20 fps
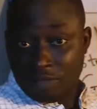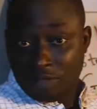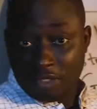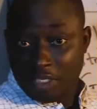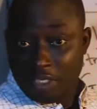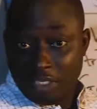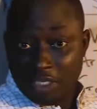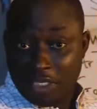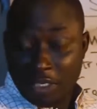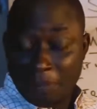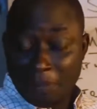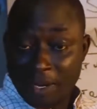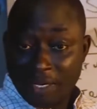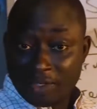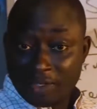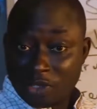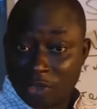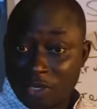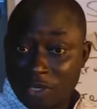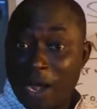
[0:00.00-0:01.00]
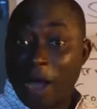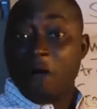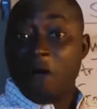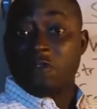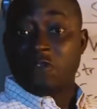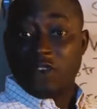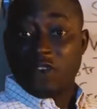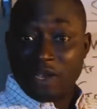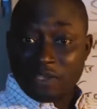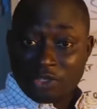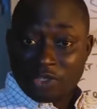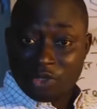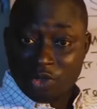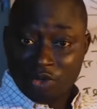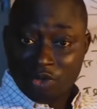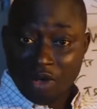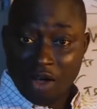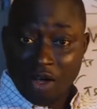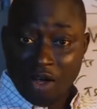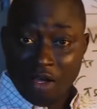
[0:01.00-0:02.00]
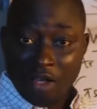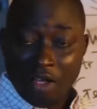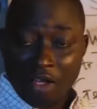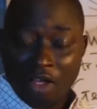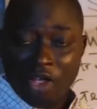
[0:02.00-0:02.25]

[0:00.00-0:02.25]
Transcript: It depends on how fast you are.